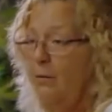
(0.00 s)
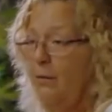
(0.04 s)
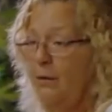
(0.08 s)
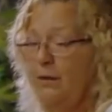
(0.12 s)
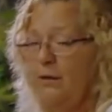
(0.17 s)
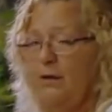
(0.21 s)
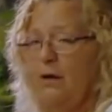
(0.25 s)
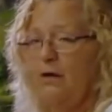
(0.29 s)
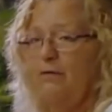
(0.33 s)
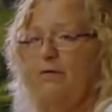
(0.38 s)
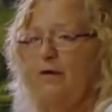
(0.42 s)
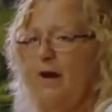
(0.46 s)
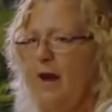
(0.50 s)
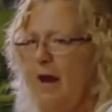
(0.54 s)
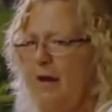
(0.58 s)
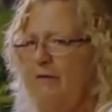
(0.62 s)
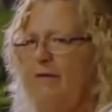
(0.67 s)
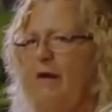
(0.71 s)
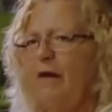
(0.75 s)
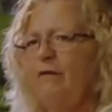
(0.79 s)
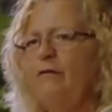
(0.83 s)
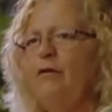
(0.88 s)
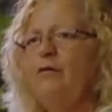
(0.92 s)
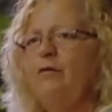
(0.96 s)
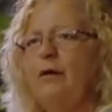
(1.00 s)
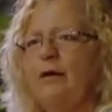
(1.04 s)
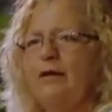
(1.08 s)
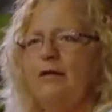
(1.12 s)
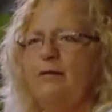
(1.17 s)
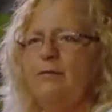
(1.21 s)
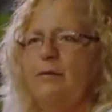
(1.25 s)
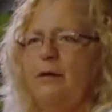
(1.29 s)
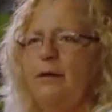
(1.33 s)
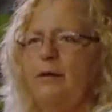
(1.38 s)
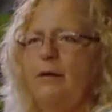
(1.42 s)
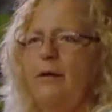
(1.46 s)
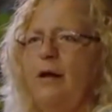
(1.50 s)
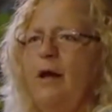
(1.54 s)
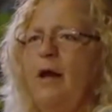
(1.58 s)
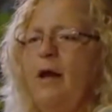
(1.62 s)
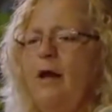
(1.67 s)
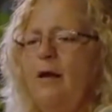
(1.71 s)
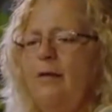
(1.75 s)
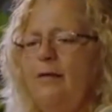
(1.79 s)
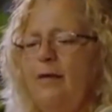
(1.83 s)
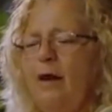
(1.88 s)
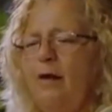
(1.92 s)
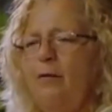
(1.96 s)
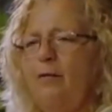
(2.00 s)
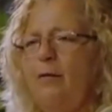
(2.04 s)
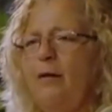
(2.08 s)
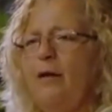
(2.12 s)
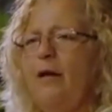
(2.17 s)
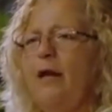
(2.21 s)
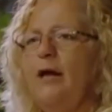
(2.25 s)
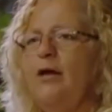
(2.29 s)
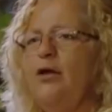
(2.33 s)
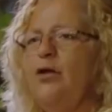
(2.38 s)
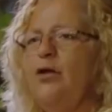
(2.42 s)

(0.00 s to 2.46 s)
and I'm pissed off and I have every right to be. That would be